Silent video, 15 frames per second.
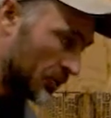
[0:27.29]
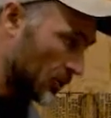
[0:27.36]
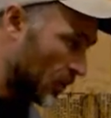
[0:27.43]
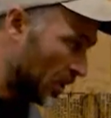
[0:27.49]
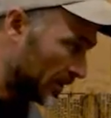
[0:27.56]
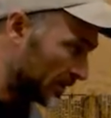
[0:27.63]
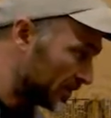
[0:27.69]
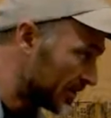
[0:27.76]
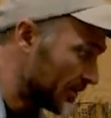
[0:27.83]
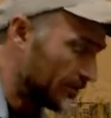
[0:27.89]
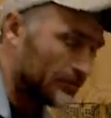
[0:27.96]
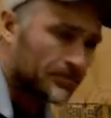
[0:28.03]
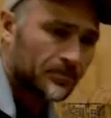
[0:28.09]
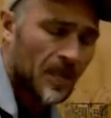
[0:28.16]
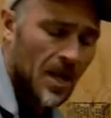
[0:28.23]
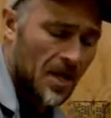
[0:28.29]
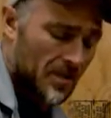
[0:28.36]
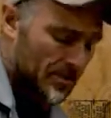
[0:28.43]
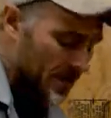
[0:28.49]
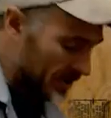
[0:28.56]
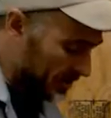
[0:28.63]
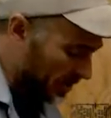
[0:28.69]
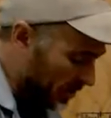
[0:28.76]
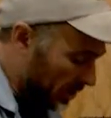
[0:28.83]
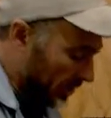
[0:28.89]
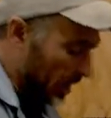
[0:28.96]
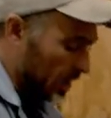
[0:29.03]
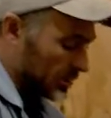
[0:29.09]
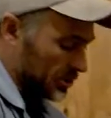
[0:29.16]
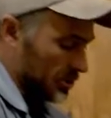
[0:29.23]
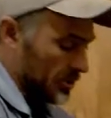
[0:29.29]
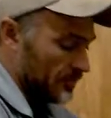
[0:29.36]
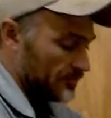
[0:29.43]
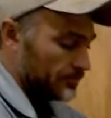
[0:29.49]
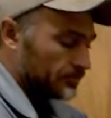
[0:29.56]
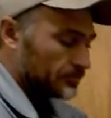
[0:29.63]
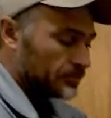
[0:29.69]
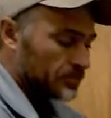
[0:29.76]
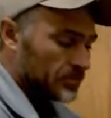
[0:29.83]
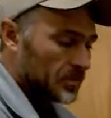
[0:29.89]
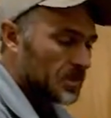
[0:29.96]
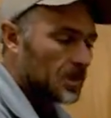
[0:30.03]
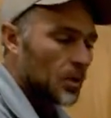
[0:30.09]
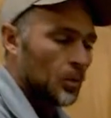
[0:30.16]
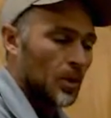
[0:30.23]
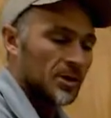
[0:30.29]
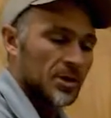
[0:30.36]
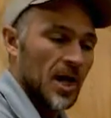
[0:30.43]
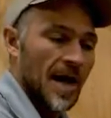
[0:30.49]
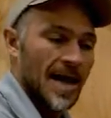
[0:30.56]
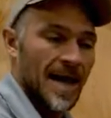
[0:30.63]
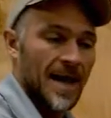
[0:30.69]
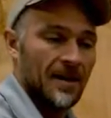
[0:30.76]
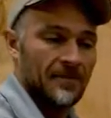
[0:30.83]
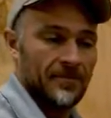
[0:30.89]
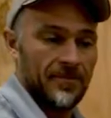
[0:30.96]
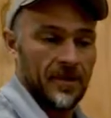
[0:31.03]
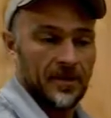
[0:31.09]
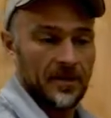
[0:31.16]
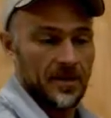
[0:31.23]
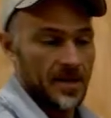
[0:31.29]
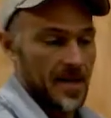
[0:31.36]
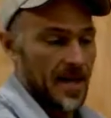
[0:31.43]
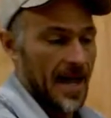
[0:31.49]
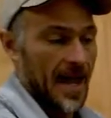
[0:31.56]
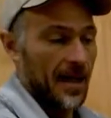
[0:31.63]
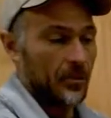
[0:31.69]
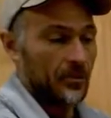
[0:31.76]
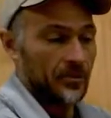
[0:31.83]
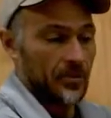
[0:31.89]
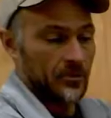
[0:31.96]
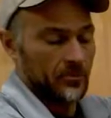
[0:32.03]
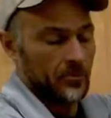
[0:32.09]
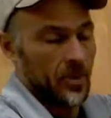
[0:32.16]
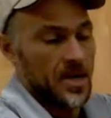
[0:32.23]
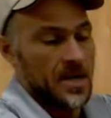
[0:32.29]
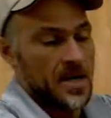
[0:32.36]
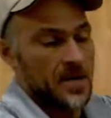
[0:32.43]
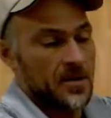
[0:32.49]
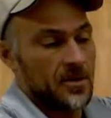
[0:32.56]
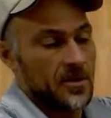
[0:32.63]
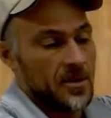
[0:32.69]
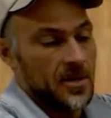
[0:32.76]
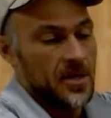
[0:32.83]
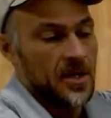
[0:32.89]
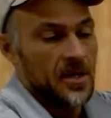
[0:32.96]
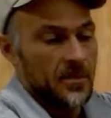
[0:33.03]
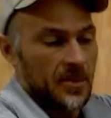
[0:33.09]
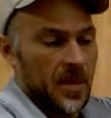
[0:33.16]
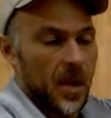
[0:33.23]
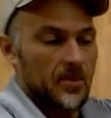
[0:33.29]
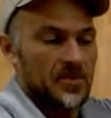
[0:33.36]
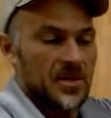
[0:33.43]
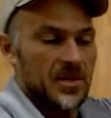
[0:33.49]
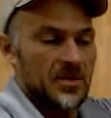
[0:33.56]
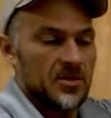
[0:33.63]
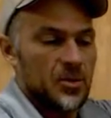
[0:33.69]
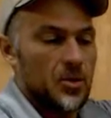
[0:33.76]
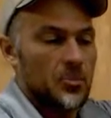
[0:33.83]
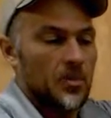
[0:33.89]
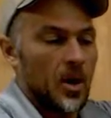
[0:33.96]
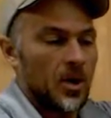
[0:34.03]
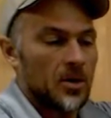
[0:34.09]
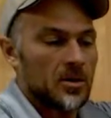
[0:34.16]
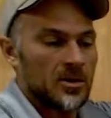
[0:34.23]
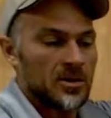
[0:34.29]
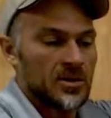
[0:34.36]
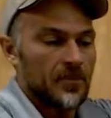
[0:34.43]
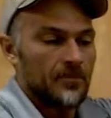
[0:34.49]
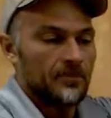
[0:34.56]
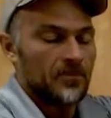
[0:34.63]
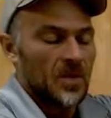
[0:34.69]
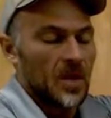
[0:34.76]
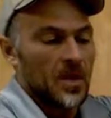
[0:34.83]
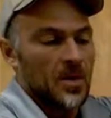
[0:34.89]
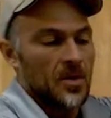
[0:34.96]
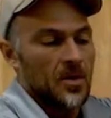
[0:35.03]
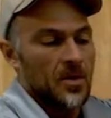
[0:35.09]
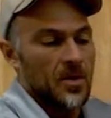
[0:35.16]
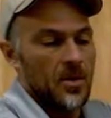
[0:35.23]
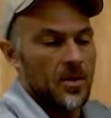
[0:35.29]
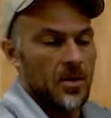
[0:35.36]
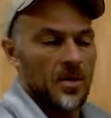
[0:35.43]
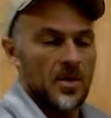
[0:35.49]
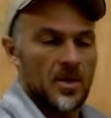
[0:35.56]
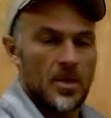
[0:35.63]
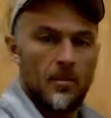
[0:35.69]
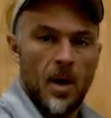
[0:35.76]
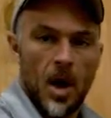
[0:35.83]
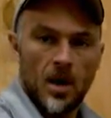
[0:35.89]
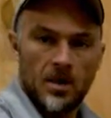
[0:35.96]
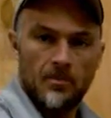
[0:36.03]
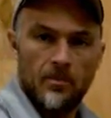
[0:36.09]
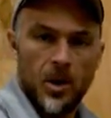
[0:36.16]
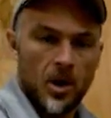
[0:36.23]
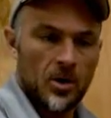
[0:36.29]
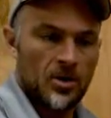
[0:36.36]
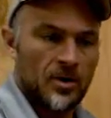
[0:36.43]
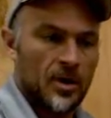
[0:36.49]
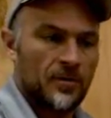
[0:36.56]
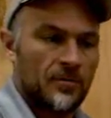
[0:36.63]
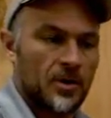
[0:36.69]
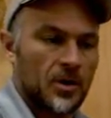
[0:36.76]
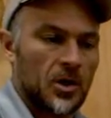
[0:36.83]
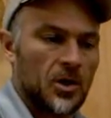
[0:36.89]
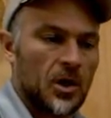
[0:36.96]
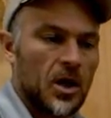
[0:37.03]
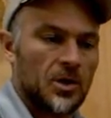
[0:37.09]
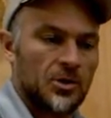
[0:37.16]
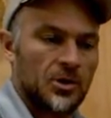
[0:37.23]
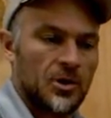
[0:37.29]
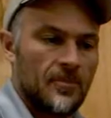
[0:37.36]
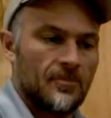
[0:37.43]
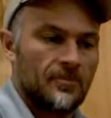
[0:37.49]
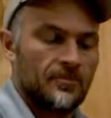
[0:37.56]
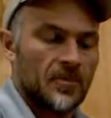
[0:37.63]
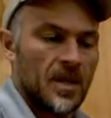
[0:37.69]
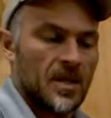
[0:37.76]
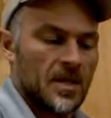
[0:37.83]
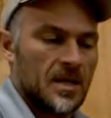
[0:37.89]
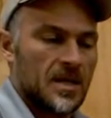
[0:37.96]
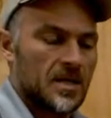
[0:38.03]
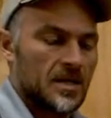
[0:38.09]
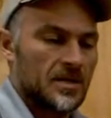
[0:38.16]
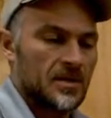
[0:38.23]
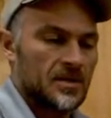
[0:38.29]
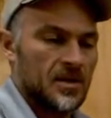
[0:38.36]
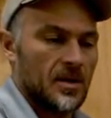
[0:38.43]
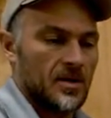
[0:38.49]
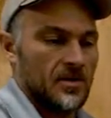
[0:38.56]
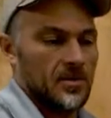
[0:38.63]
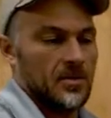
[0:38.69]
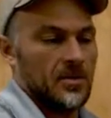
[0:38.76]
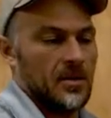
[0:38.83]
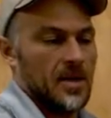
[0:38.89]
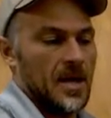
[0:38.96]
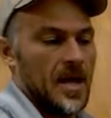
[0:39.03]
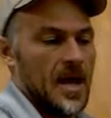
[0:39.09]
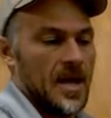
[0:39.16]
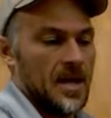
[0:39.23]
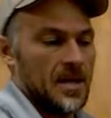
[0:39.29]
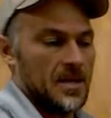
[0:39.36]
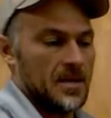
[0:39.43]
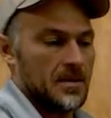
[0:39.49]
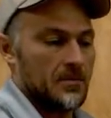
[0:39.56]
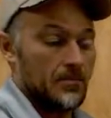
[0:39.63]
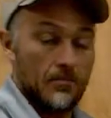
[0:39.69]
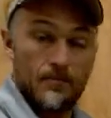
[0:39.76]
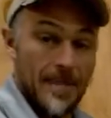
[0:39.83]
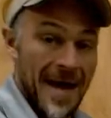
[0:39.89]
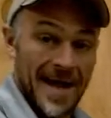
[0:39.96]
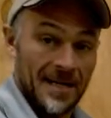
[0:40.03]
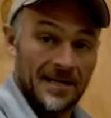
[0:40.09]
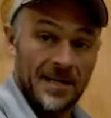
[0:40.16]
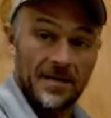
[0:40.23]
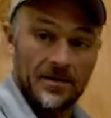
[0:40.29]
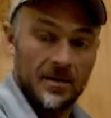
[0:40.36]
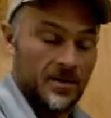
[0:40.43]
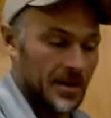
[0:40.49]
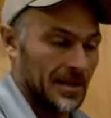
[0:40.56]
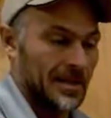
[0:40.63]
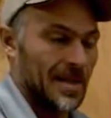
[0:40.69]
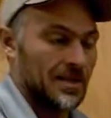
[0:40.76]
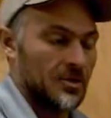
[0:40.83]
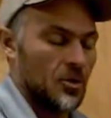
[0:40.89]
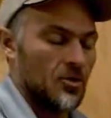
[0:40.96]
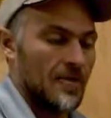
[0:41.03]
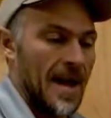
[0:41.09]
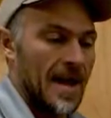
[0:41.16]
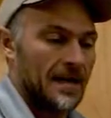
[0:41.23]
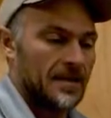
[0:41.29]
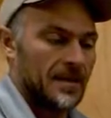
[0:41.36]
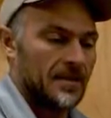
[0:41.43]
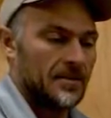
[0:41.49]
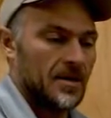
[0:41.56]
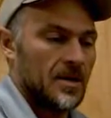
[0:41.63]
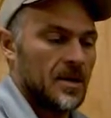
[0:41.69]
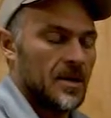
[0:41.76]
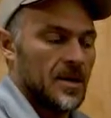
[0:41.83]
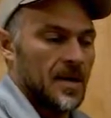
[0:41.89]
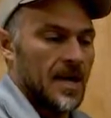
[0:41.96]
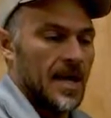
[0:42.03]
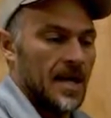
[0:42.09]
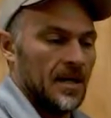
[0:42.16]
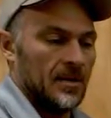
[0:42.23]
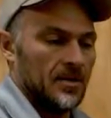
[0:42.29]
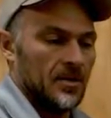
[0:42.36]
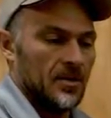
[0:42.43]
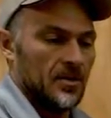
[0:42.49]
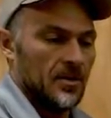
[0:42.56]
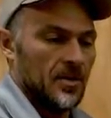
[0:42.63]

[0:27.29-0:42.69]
wants. This clutch, which I have out right here, comes in two parts. The bottom part of the clutch is a magnet, an electromagnet, and